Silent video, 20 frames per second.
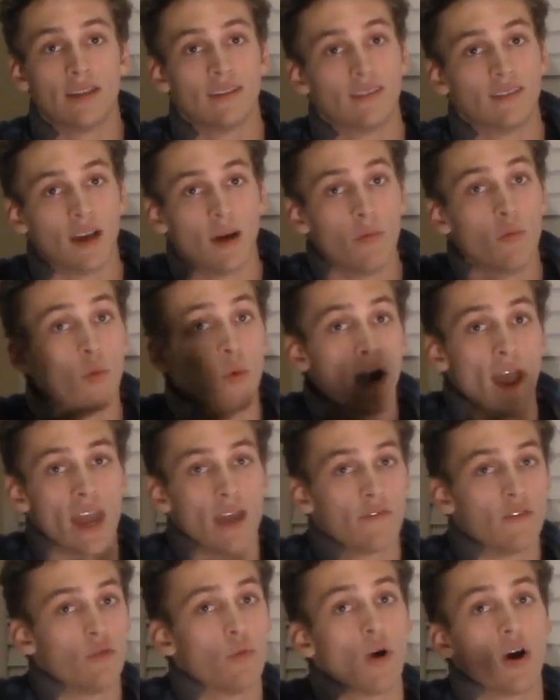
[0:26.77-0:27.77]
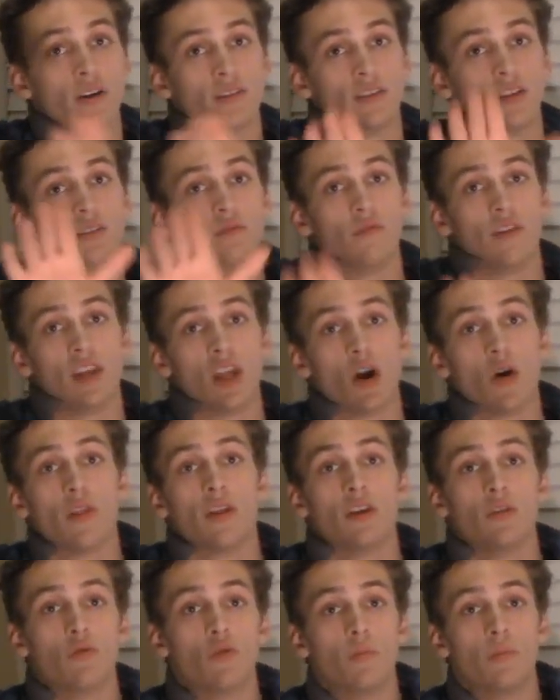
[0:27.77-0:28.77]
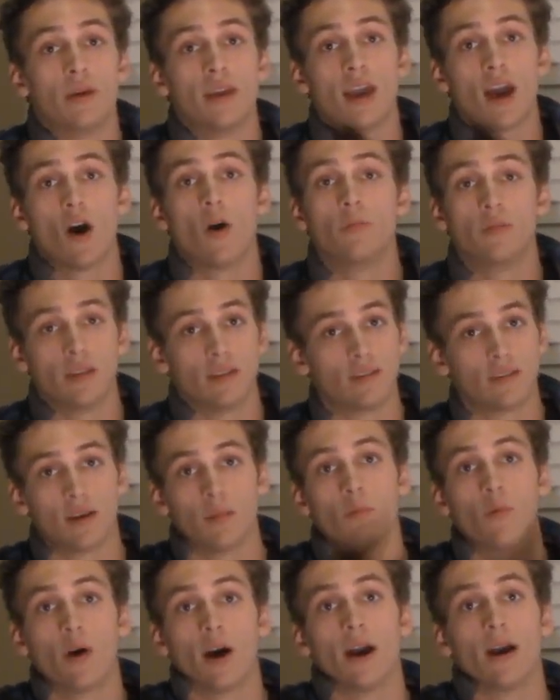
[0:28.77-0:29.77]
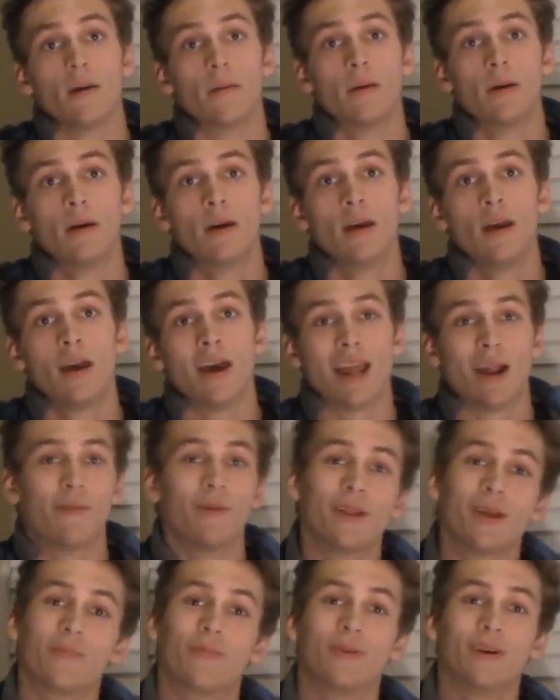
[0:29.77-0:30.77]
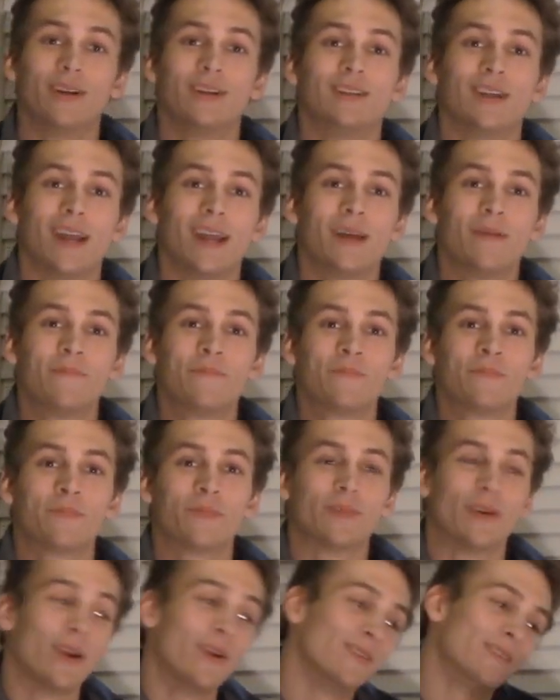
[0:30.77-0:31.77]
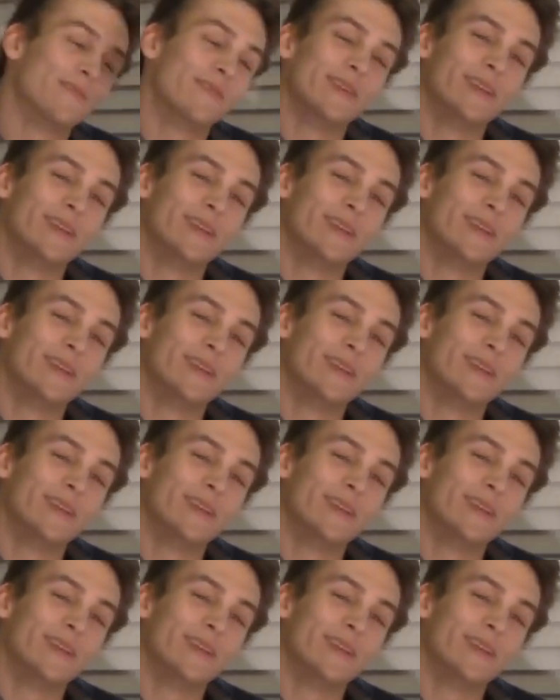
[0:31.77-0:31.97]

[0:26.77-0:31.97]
in some way, if you watch this video, that you will be helped in some way. And I really appreciate it. So here's the